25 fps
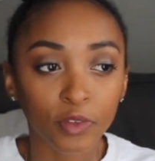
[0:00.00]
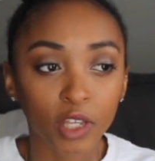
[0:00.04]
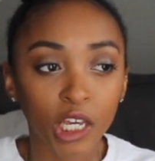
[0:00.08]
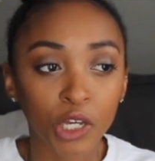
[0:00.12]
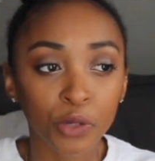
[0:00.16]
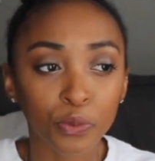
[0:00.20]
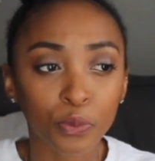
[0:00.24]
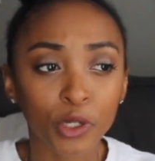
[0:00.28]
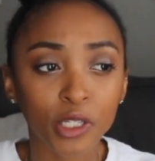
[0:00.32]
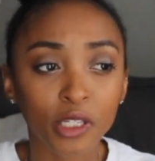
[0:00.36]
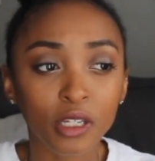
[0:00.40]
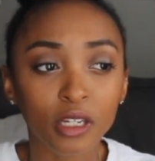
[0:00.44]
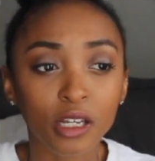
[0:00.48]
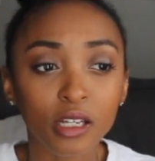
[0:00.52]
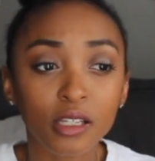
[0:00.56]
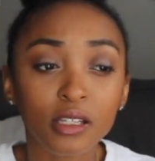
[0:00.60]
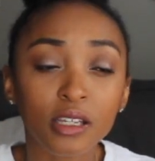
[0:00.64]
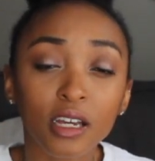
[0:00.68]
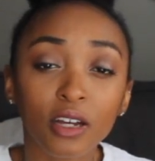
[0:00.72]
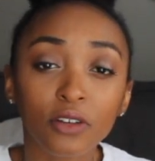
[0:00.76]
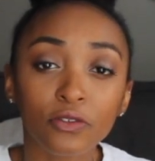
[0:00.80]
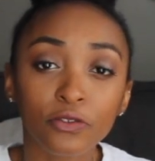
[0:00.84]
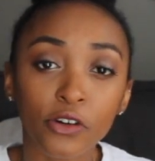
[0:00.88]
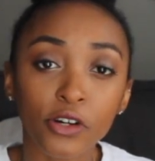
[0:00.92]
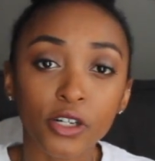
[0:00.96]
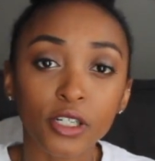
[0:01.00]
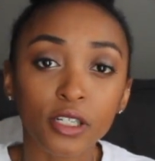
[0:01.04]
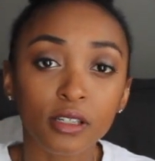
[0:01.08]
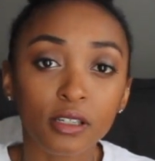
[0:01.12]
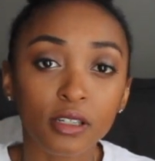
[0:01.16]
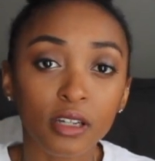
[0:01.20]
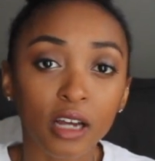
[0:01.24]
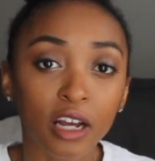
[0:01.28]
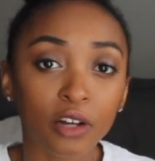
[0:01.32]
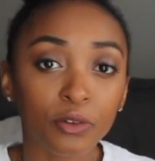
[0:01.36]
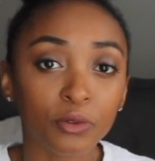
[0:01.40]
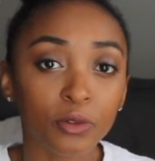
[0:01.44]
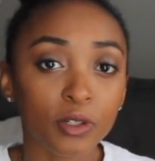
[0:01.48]
It wasn't easy at
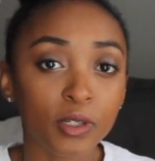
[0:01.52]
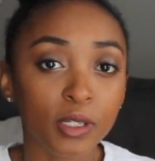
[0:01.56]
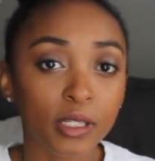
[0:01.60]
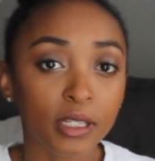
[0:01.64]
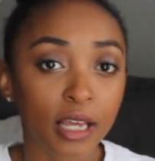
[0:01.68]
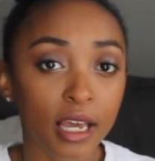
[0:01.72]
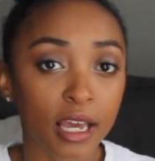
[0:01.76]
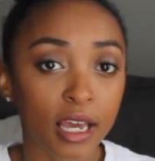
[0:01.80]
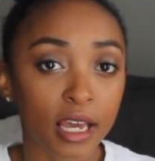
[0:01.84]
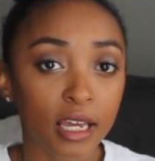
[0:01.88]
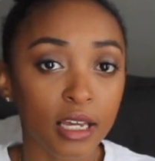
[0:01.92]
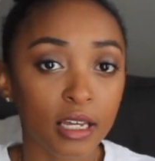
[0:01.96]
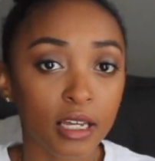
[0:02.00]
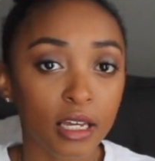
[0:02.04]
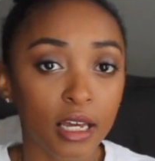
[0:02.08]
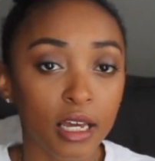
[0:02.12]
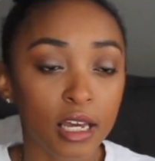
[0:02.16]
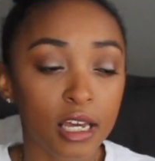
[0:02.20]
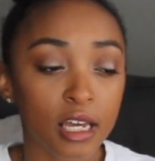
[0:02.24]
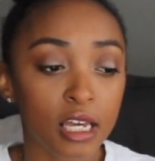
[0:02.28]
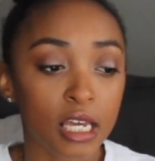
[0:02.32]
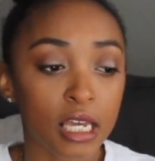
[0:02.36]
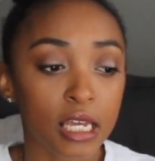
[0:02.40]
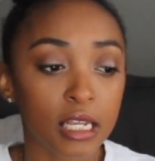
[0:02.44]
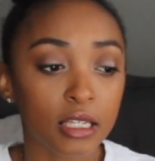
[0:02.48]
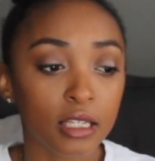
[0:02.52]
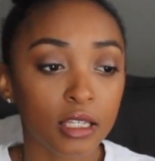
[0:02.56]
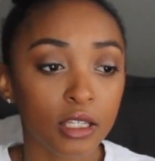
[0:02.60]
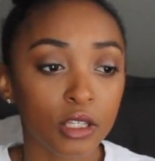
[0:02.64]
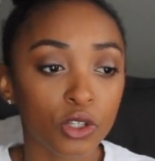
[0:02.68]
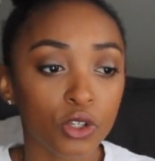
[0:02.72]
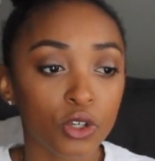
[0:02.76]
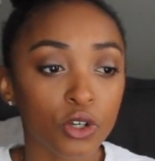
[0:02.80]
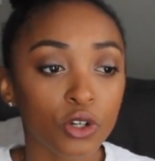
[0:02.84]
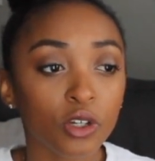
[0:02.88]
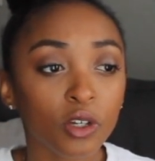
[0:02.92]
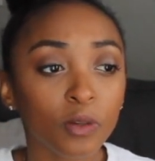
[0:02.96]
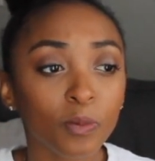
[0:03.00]
first, I will say. It
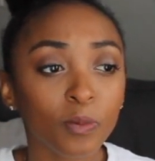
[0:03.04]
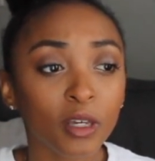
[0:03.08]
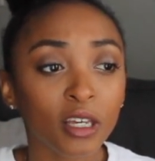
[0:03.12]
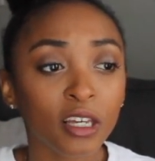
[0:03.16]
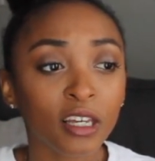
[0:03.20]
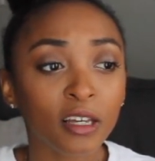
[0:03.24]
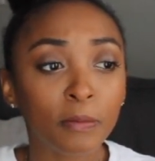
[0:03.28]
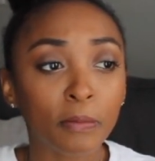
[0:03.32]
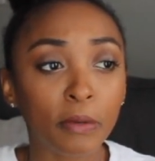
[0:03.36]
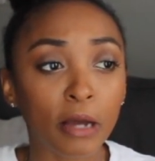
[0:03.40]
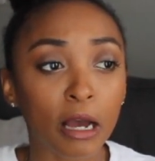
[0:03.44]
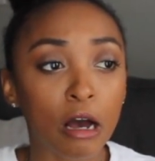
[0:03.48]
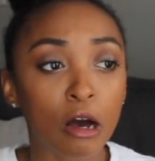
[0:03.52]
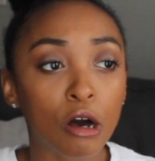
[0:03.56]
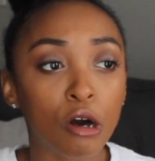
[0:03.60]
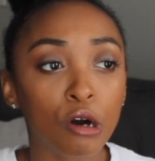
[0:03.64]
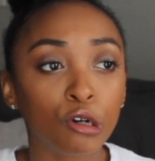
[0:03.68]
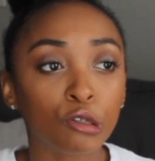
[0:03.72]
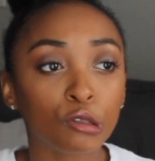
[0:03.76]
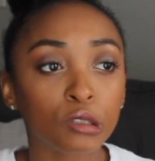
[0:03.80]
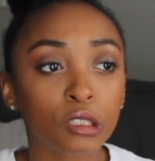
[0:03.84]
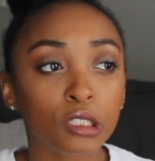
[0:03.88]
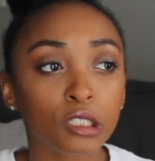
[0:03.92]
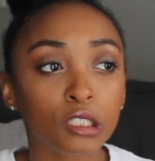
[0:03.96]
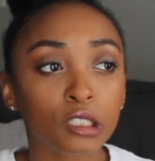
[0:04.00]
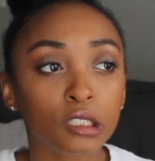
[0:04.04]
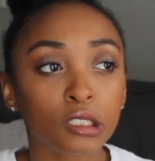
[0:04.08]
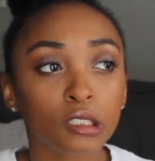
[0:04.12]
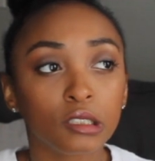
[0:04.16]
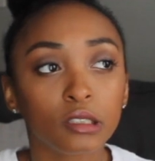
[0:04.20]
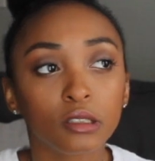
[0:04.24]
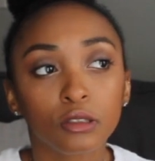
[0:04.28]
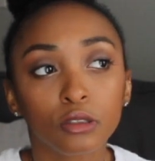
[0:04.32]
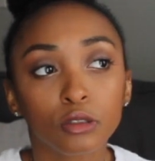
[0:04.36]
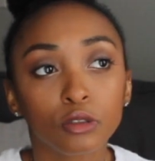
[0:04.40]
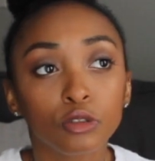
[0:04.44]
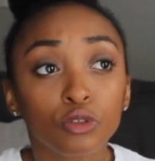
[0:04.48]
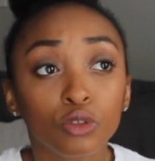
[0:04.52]
took me about
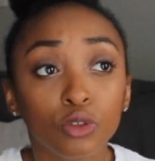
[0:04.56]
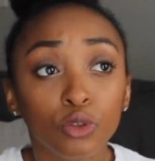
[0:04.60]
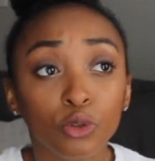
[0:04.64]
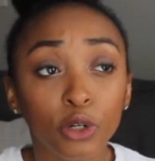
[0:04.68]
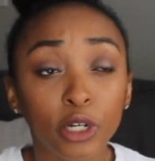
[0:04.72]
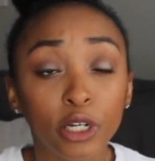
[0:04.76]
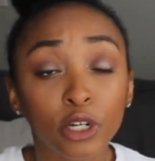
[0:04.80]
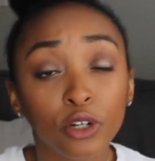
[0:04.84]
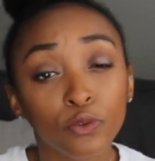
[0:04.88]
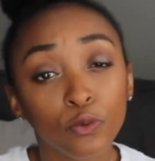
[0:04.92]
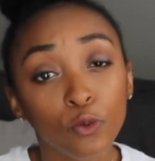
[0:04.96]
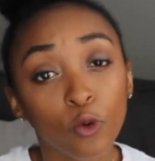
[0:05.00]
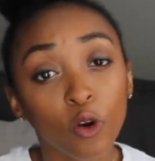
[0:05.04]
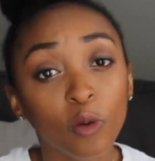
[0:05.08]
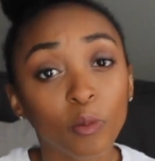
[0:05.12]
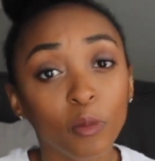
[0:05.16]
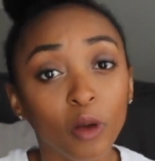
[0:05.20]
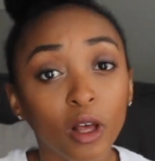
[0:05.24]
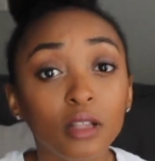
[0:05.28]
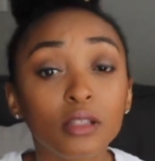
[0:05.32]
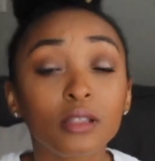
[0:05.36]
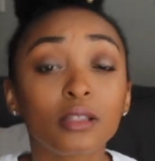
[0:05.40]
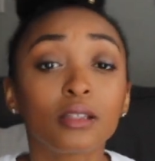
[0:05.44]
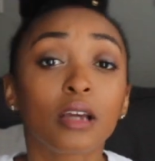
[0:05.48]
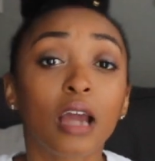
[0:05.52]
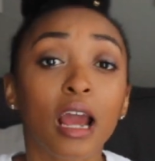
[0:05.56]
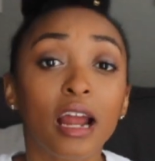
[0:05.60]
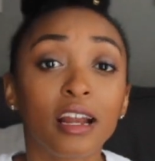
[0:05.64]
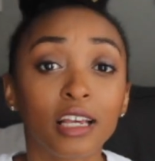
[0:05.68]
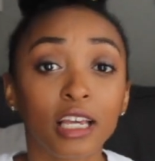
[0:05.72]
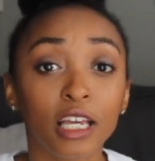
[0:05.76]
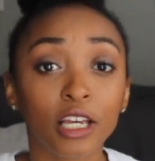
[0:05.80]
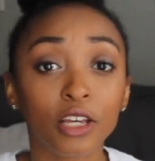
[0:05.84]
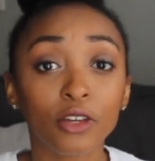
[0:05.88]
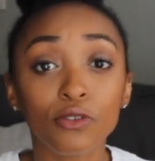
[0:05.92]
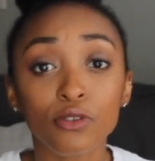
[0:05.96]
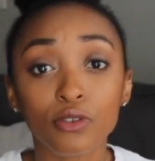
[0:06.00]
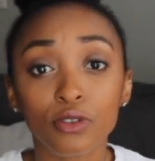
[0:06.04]
3 or 4 months to kind
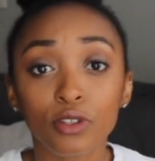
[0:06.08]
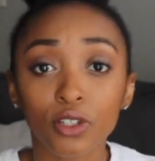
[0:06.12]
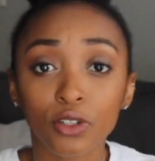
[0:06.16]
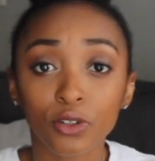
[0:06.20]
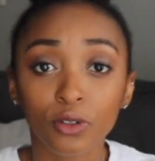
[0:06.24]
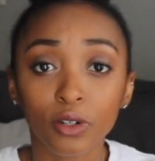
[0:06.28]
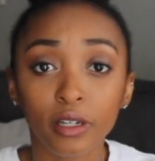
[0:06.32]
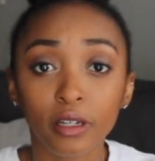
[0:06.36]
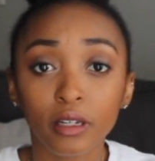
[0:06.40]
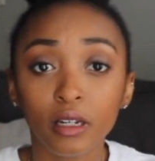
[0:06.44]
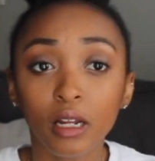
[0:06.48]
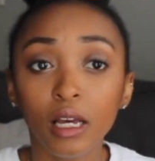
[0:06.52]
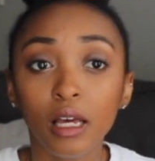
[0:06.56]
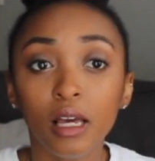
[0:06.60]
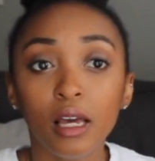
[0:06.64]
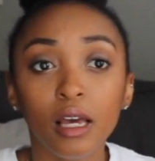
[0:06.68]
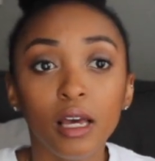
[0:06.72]
of get used to it.